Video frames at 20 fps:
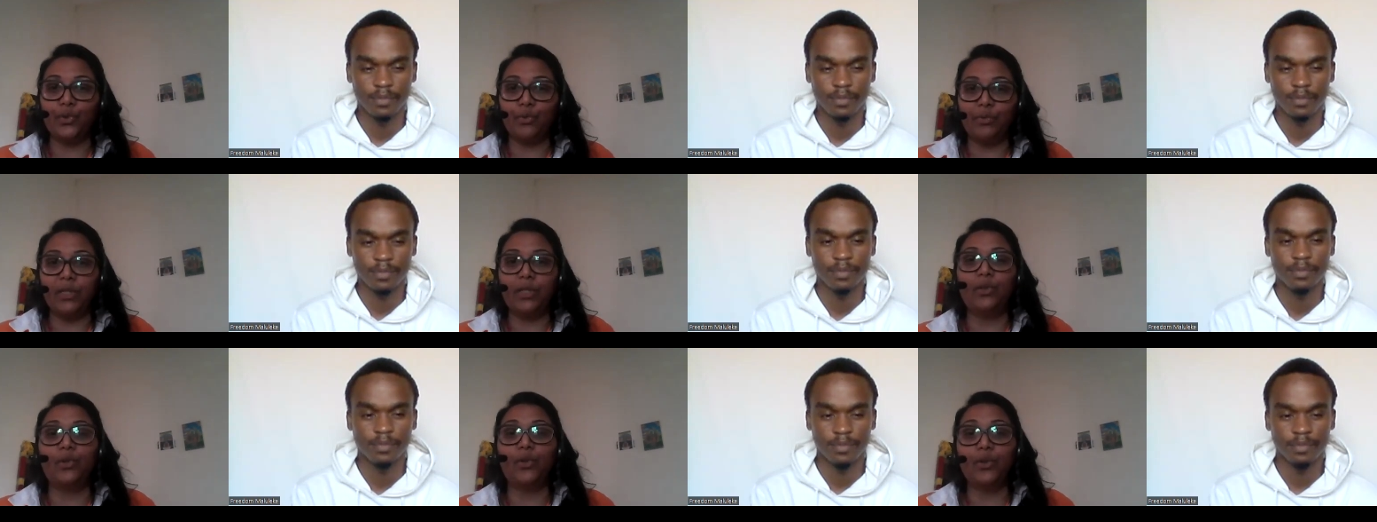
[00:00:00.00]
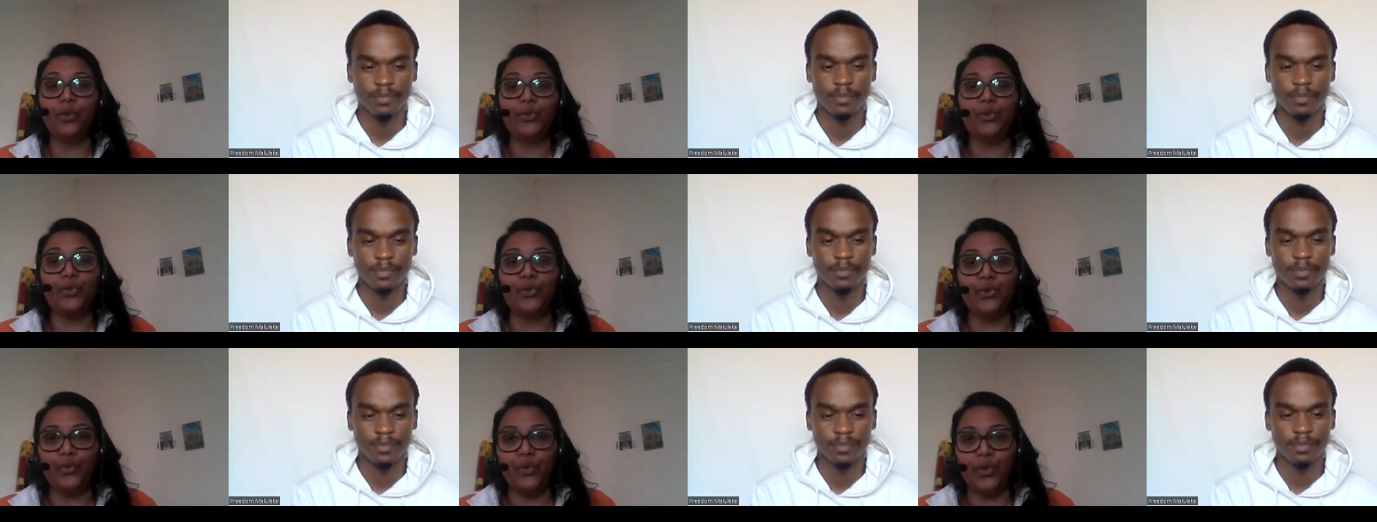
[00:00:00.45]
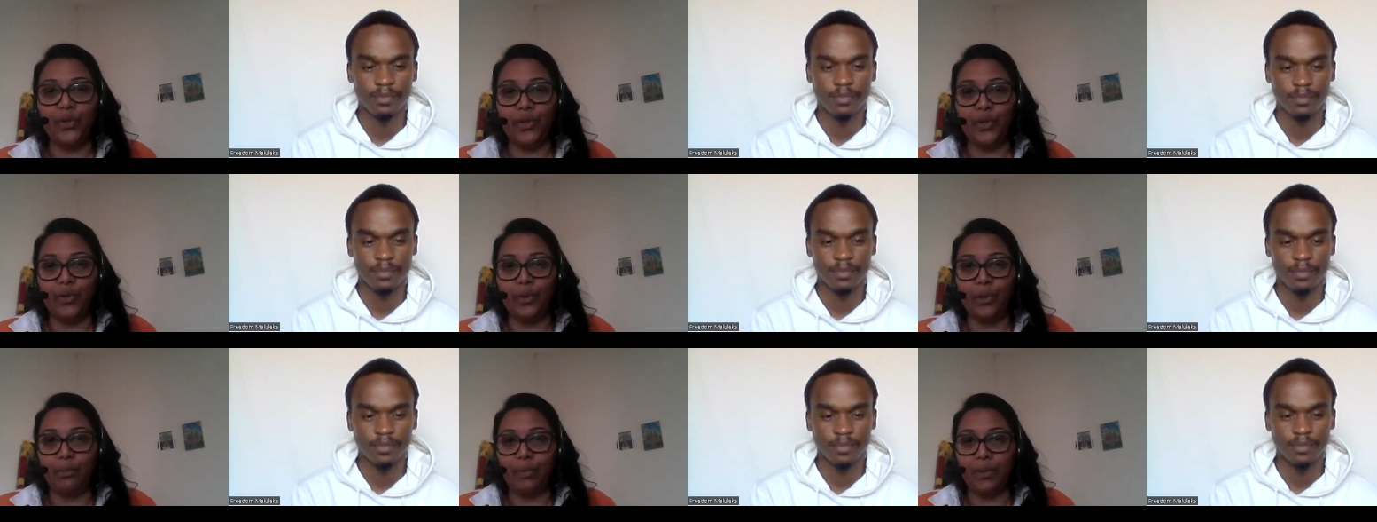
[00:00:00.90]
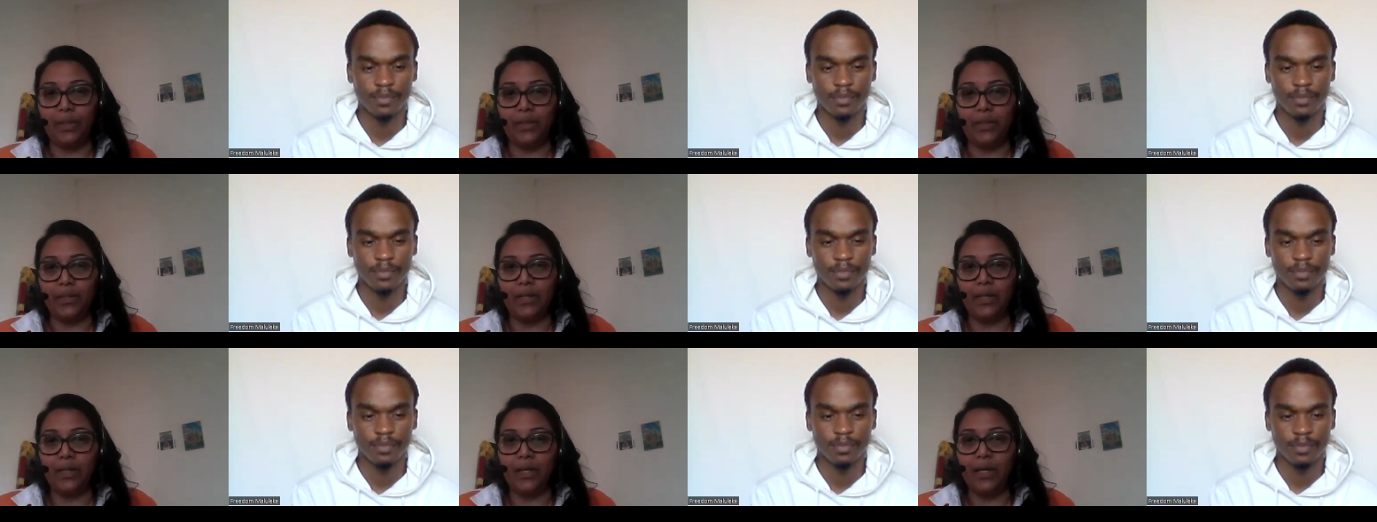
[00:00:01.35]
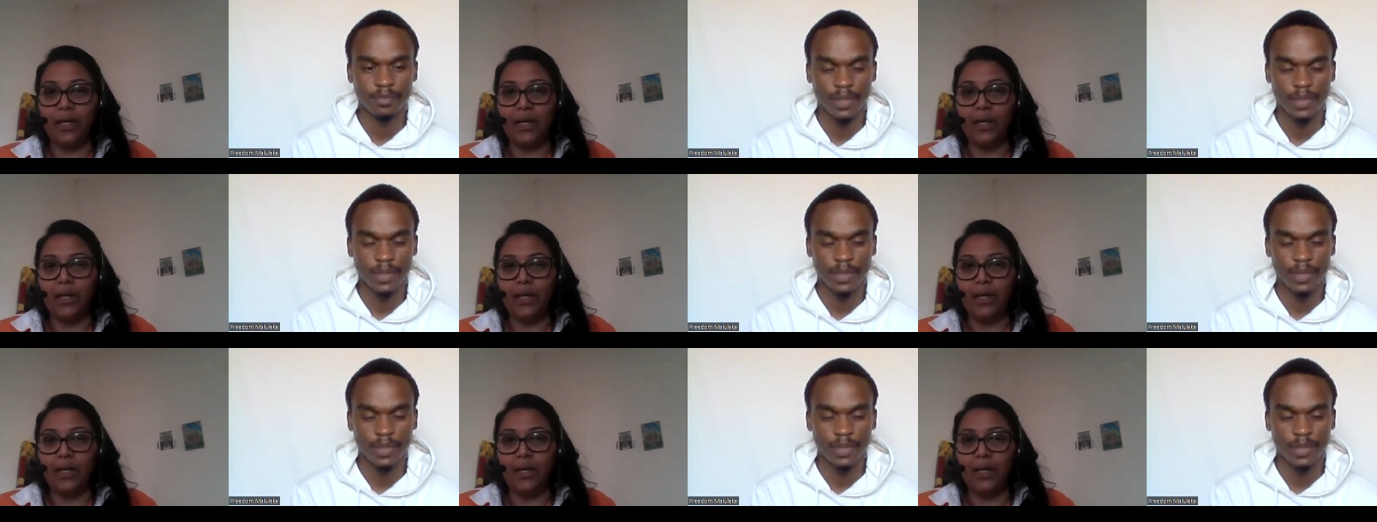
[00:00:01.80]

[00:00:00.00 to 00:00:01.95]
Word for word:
Speaker 1: to me go talk to a therapist